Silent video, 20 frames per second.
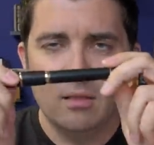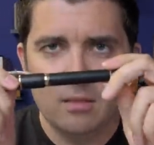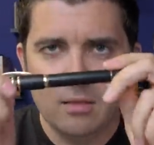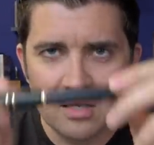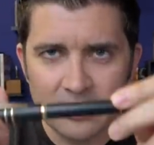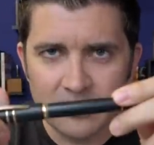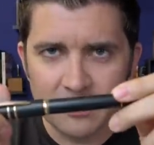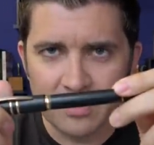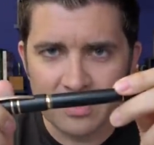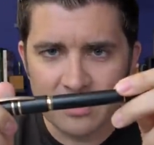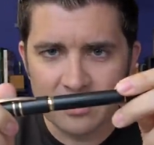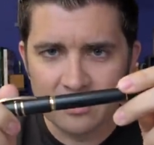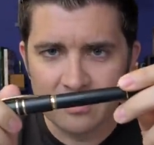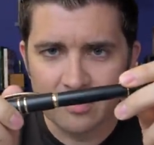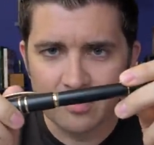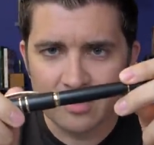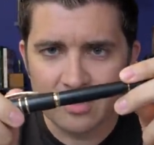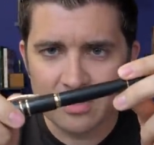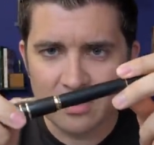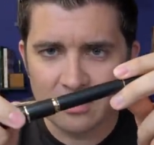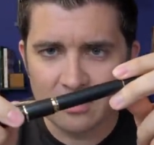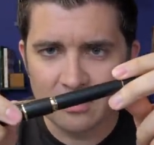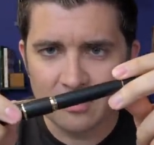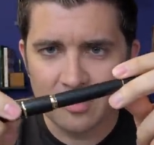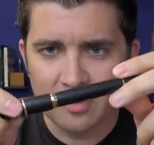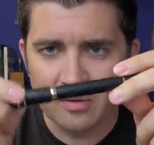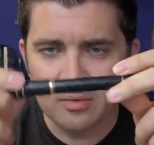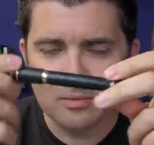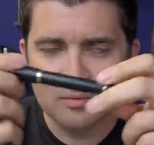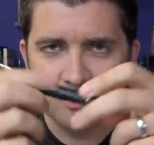This one is a little more
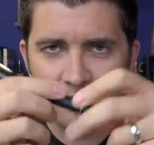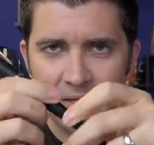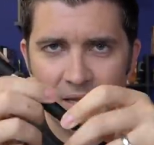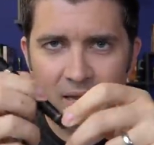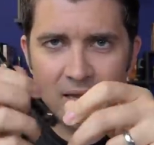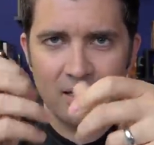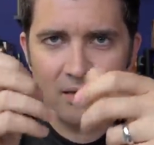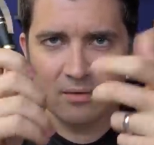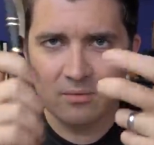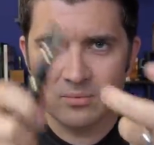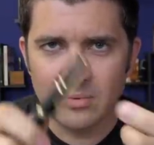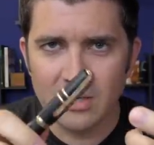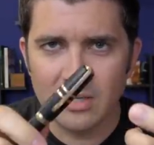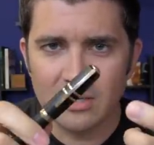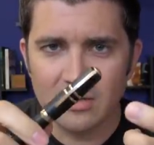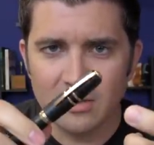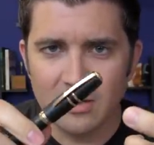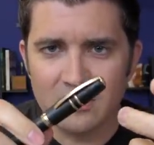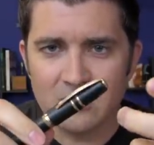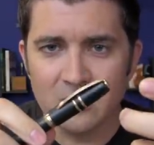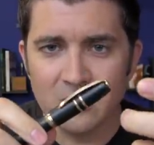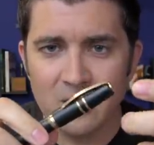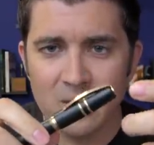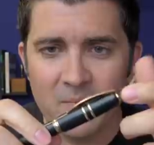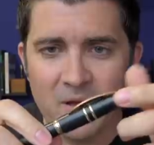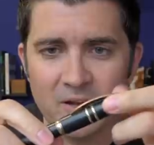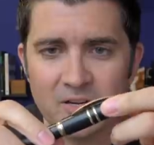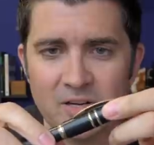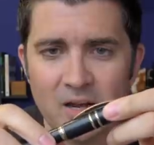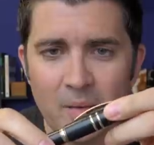durable, okay? Really don't have to worry
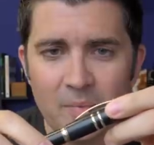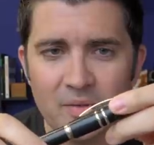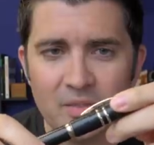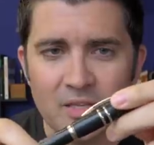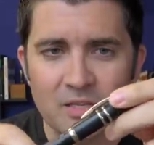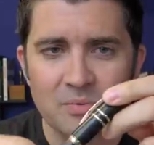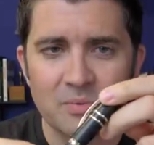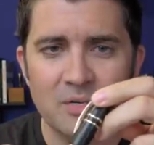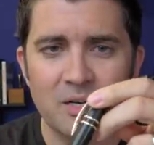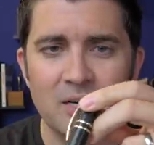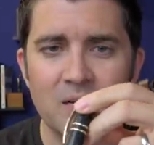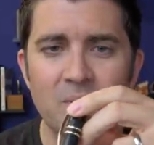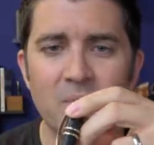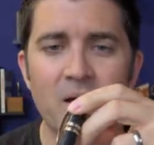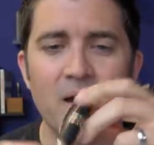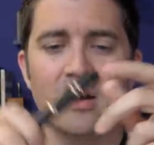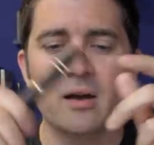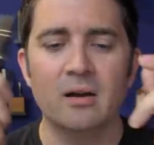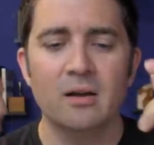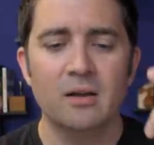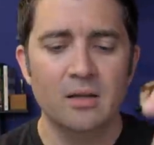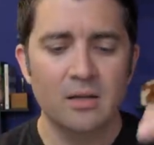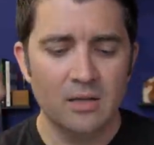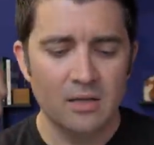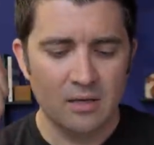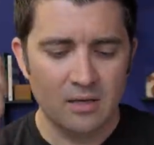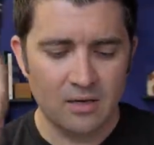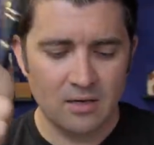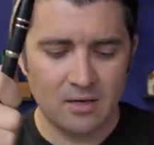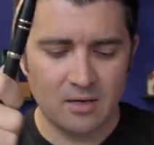about dropping this one anywhere
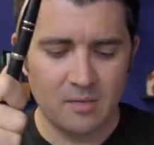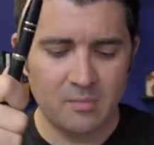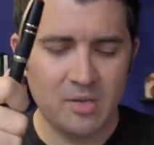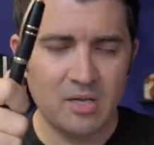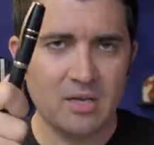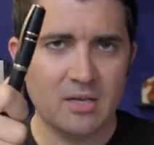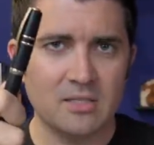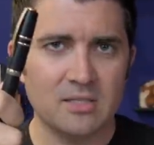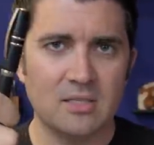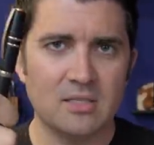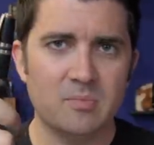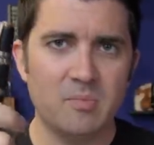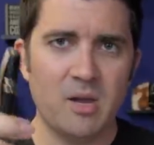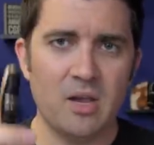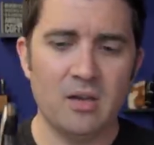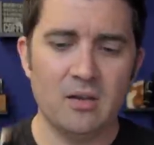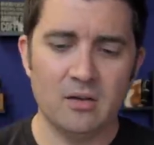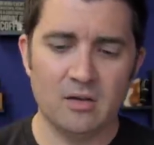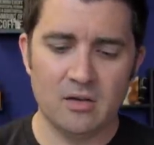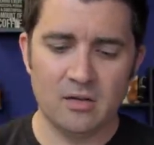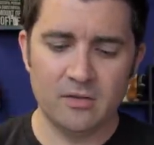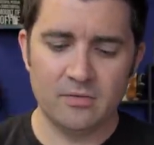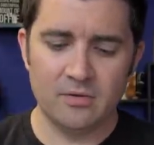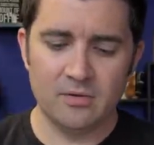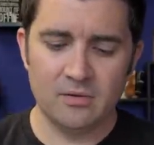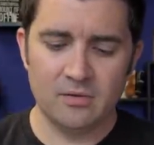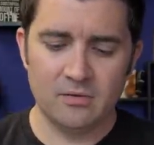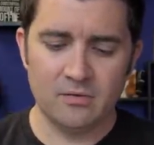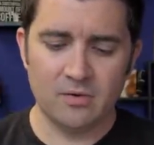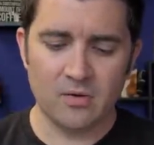uh, because it's made of
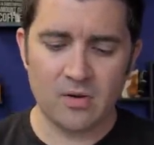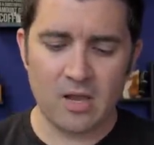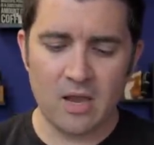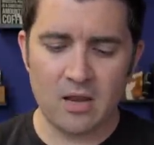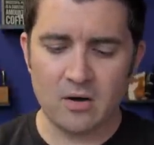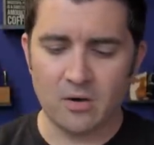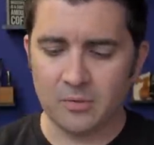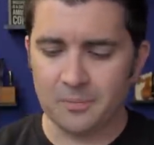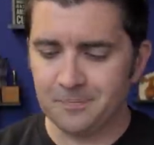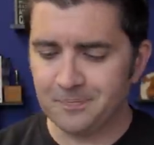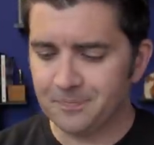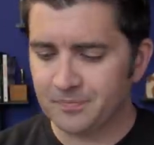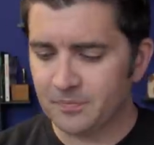volcano.